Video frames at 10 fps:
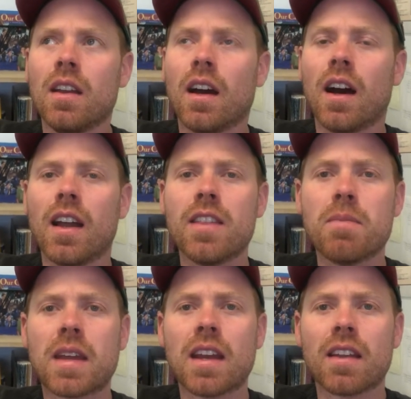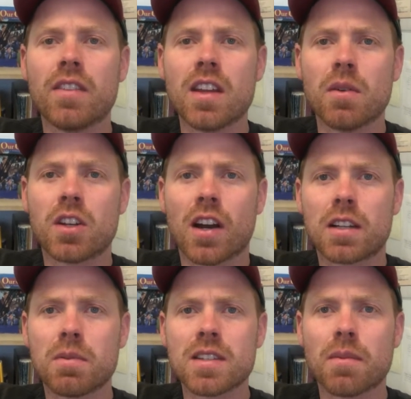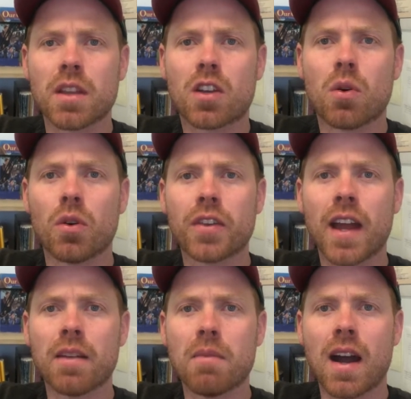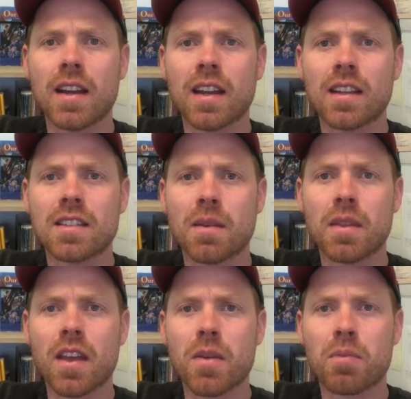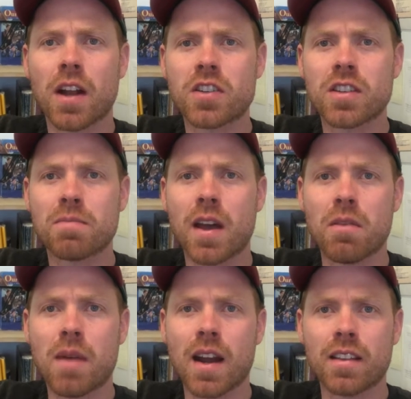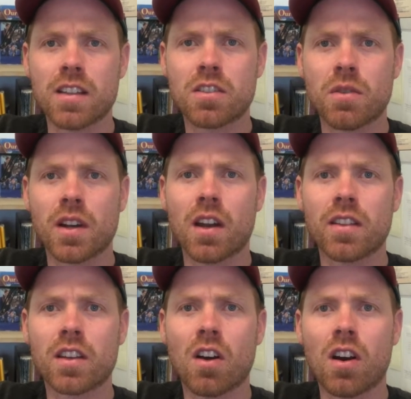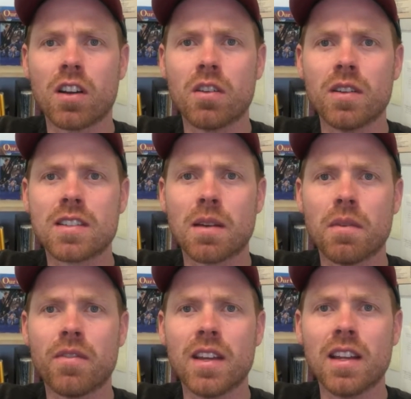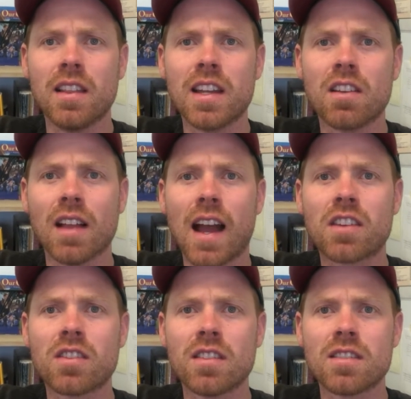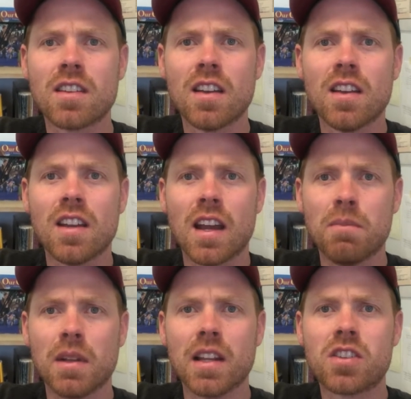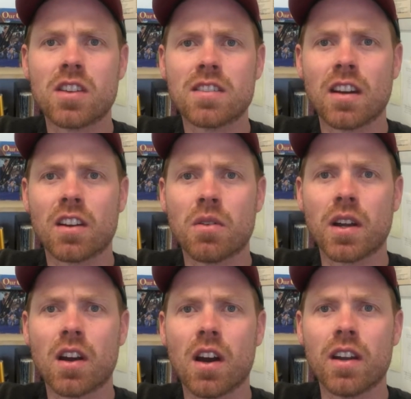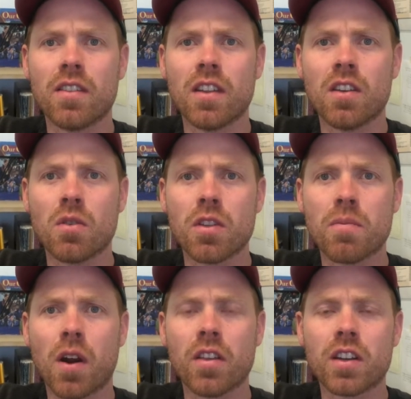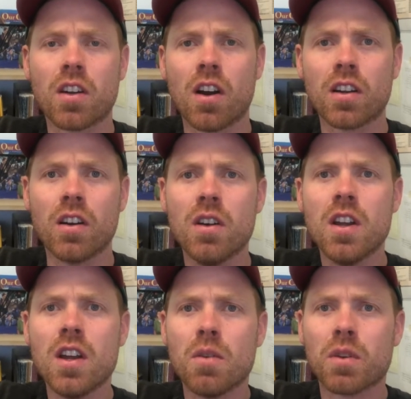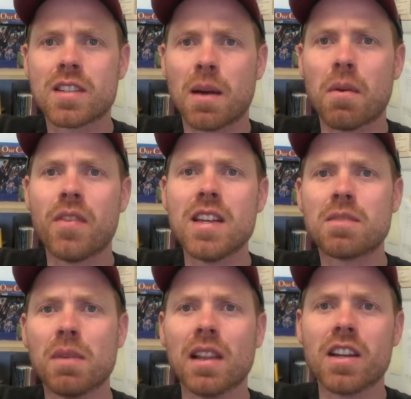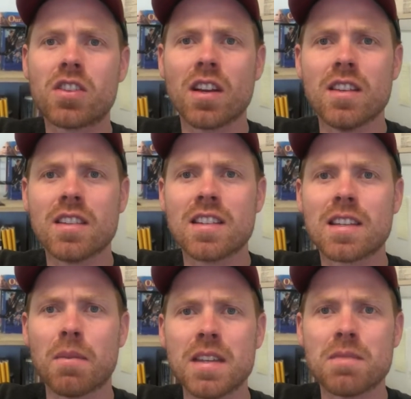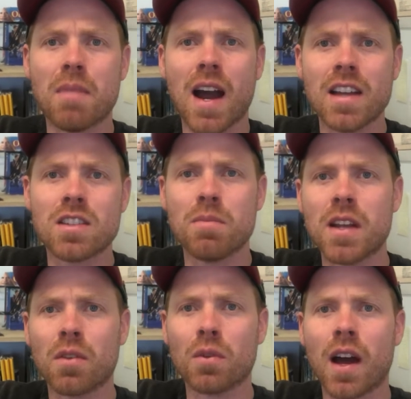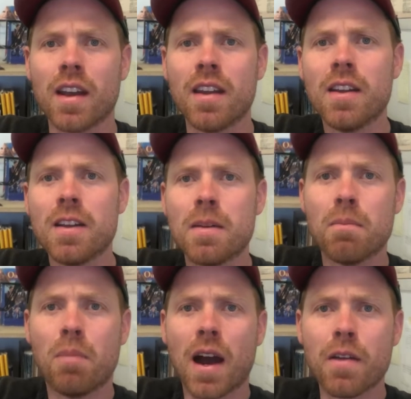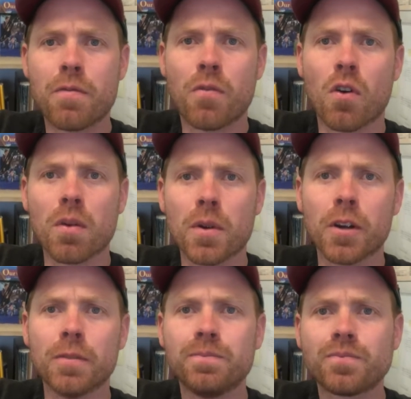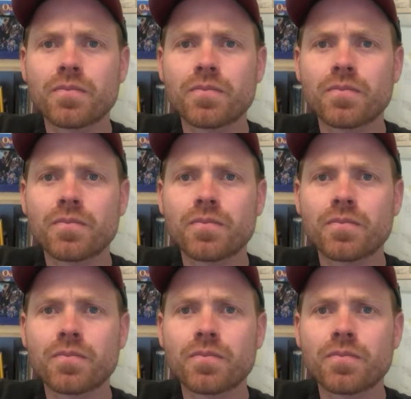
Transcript: uh, in the beginning of the year, we talked about some of the coltan mining and some of the other precious metal mining that's going on in the Congo and some of the illegal actions and militias that are going on in the northern part of the Congo. Well, some of these militias and some of these mines are being run by former